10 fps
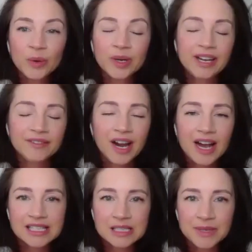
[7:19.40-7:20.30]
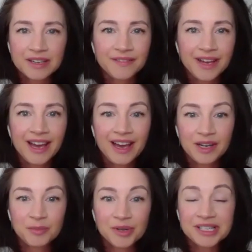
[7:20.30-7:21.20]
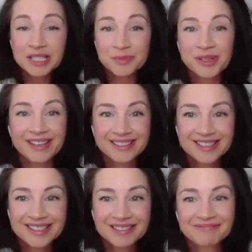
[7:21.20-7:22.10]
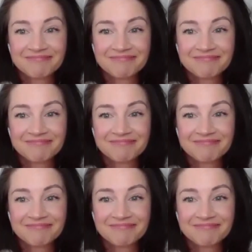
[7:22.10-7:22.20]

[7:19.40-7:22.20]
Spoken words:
and no one ever asked me if I had breast implants.